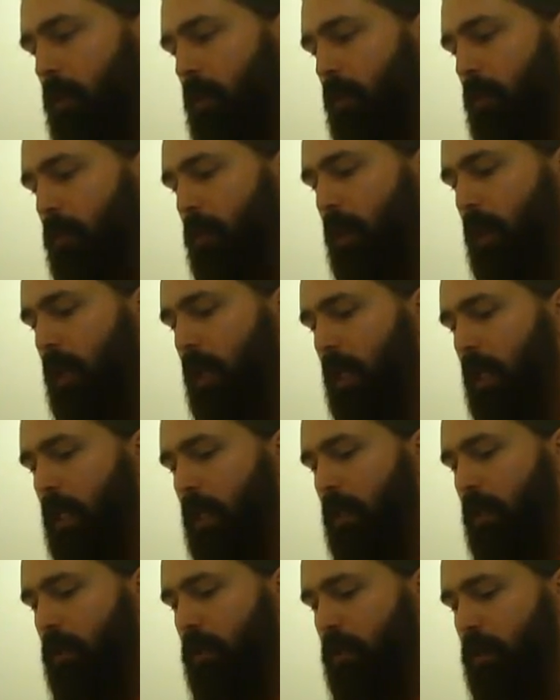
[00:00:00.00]
Okay,
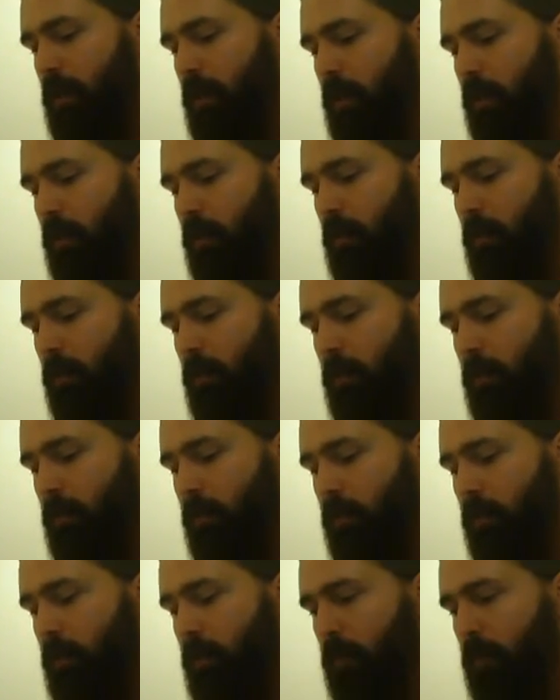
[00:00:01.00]
so
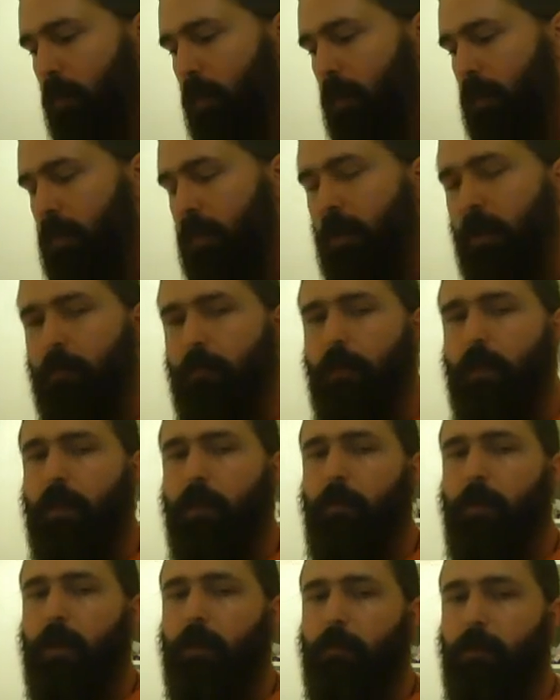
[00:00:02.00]
it's not really
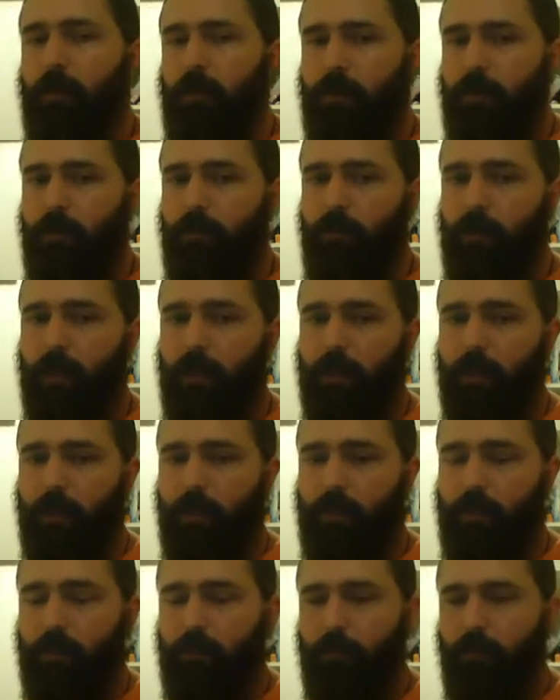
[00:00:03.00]
about personal
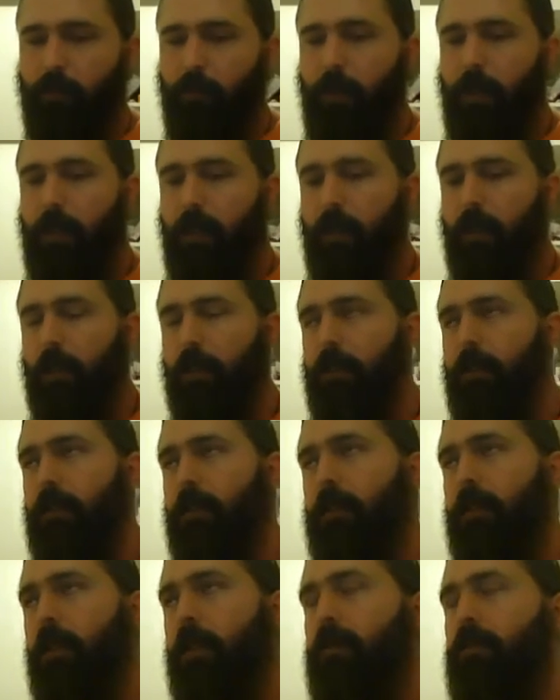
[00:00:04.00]
recognition for me.
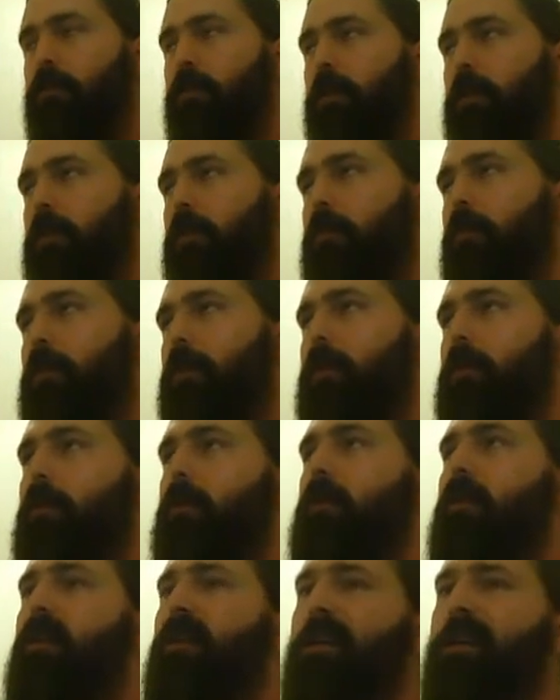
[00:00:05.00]
That's one of the
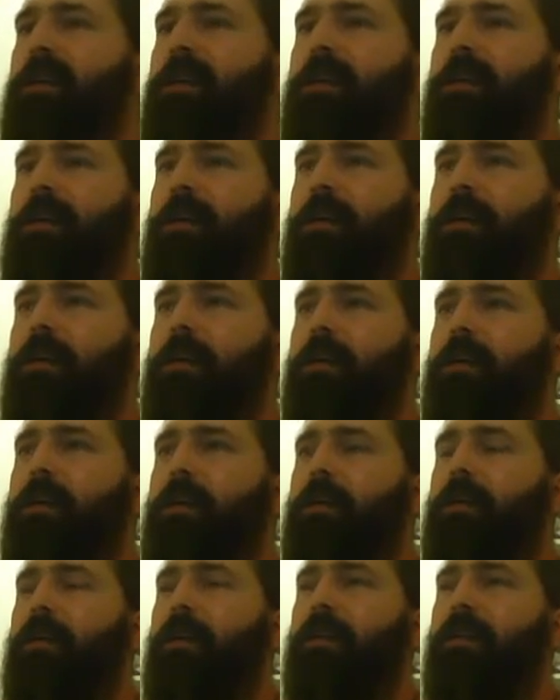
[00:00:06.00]
reasons.
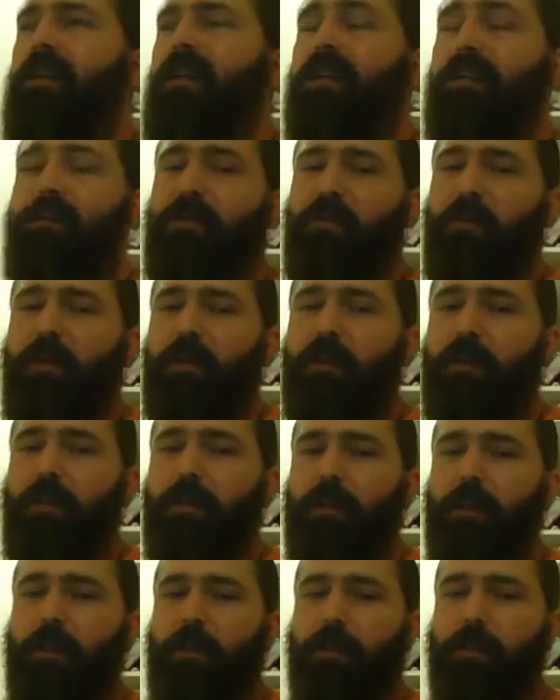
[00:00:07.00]
Now the next one
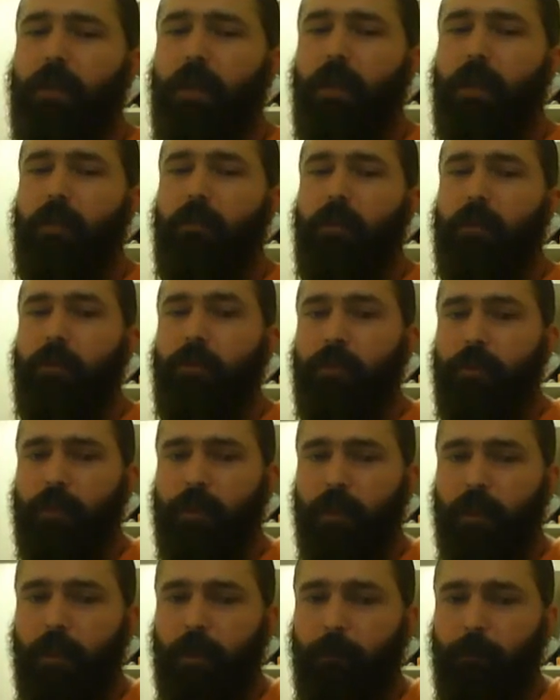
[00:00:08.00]
is kind of
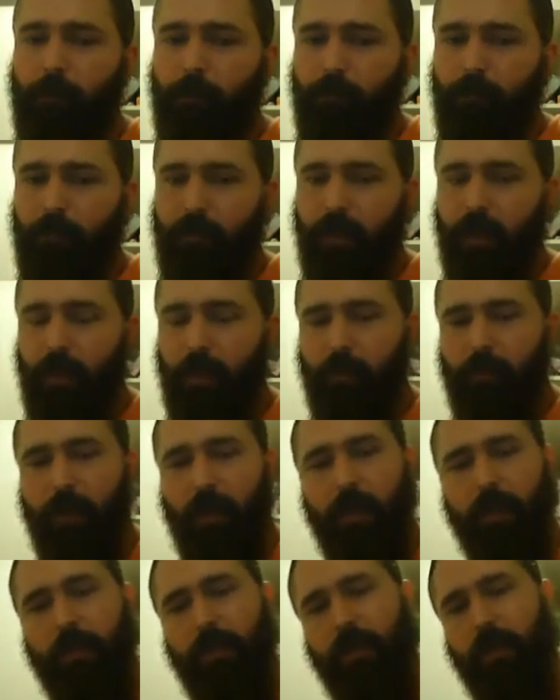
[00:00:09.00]
interesting, and I
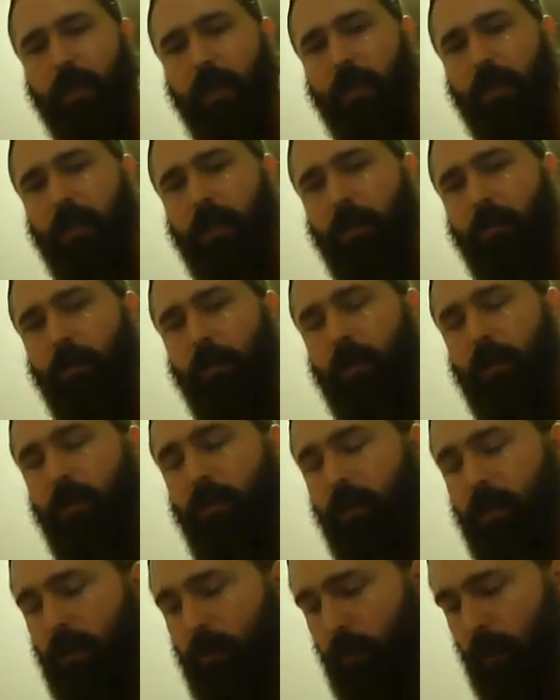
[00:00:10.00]
realized today that I wanted
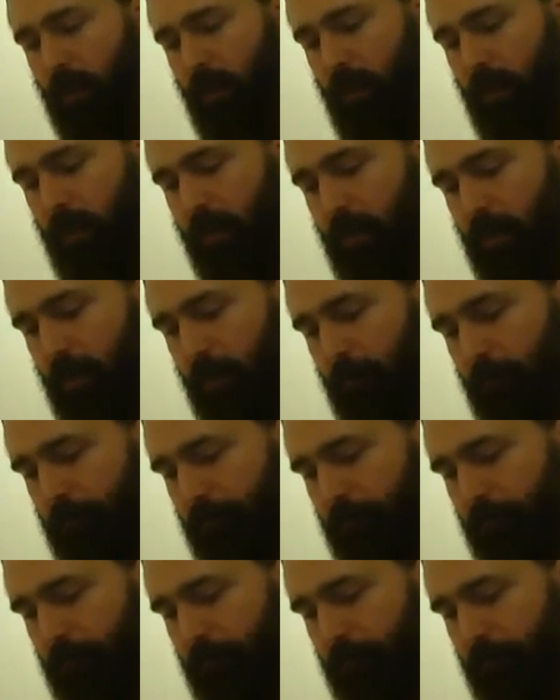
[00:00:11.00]
to explain this.